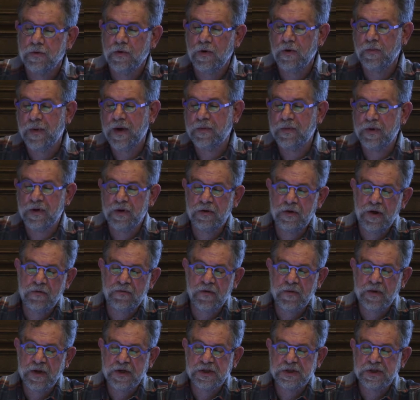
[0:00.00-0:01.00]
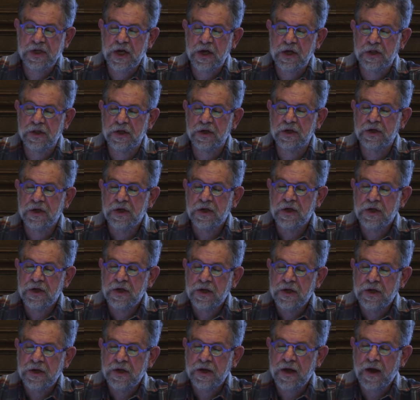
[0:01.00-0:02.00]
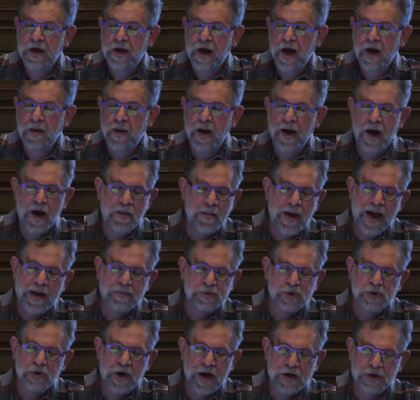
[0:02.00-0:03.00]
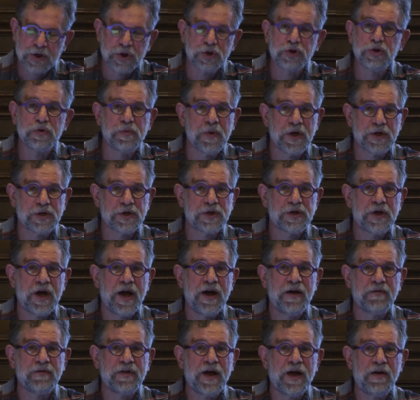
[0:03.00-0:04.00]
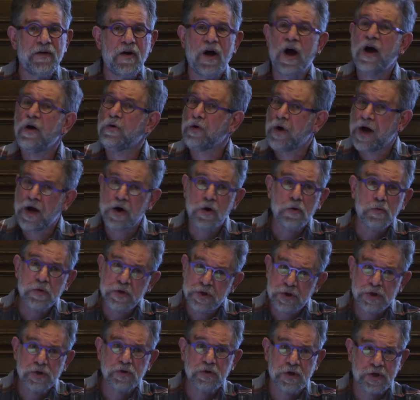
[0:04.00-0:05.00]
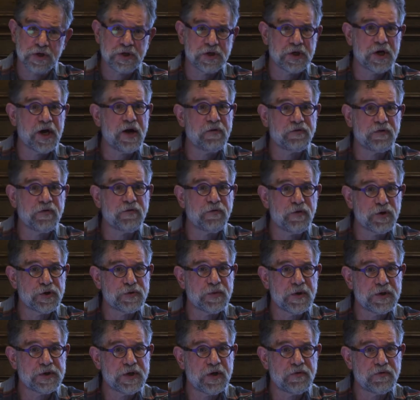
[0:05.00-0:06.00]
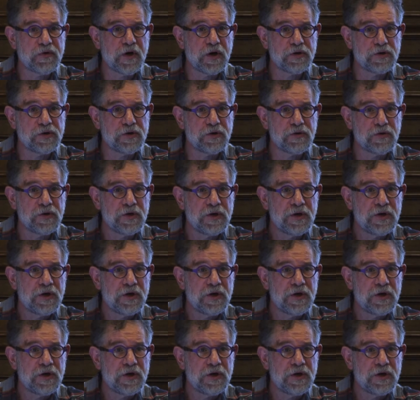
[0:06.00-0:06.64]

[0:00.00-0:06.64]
Or maybe if I'm just saying that I'm abstracting too much. I always do this, and I have to force myself not to.